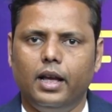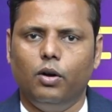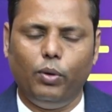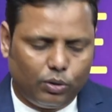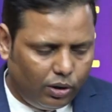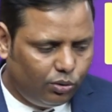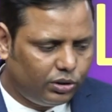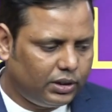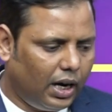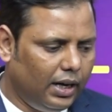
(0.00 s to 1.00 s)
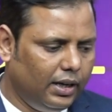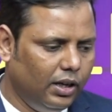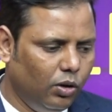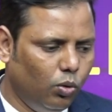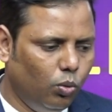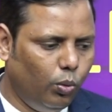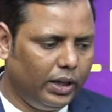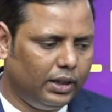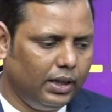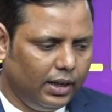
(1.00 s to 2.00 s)
We are going to start
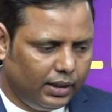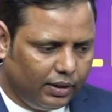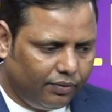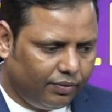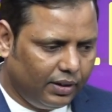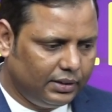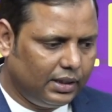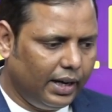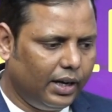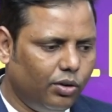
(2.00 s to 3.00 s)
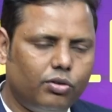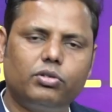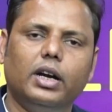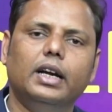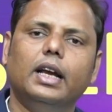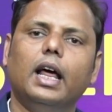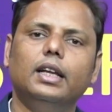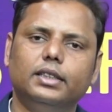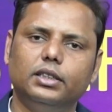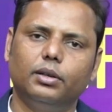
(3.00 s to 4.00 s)
with the first trend
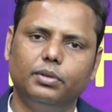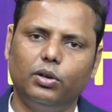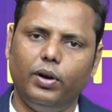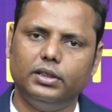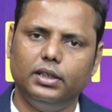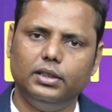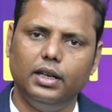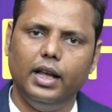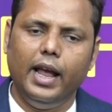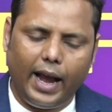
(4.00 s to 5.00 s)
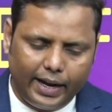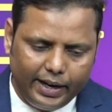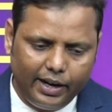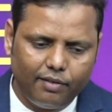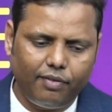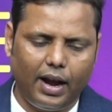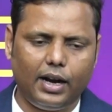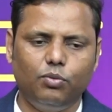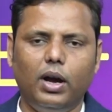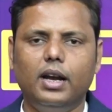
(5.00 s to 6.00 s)
analysis of the questions. And in
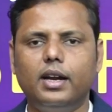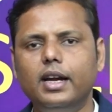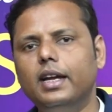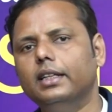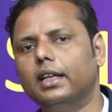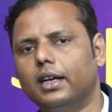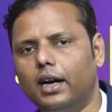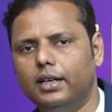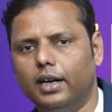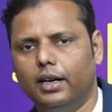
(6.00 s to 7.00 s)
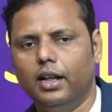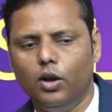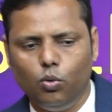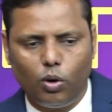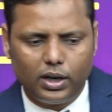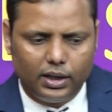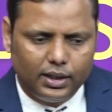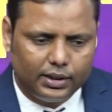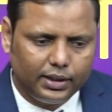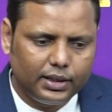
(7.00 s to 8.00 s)
fact, while reading the content, what are
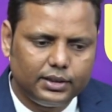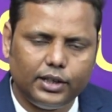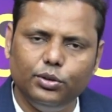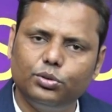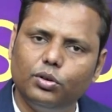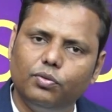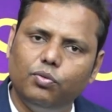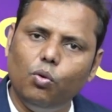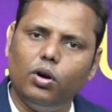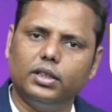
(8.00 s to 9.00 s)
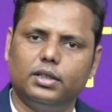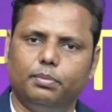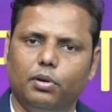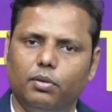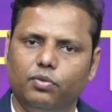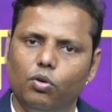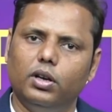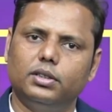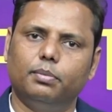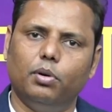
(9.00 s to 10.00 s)
the things that you should focus
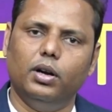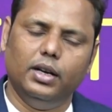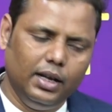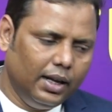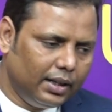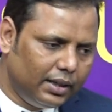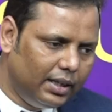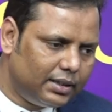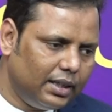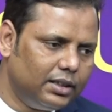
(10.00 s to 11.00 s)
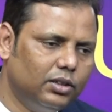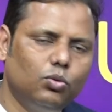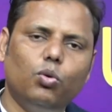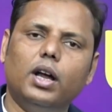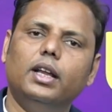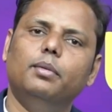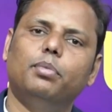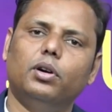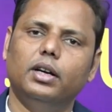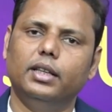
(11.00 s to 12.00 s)
upon? This is one
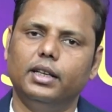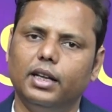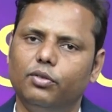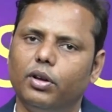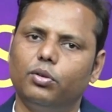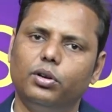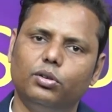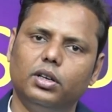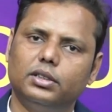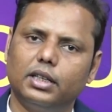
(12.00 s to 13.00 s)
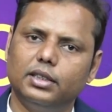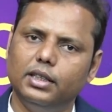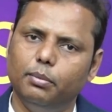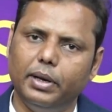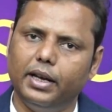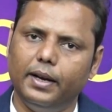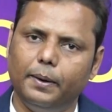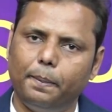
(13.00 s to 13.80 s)
important thing that we are going to discuss in the beginning.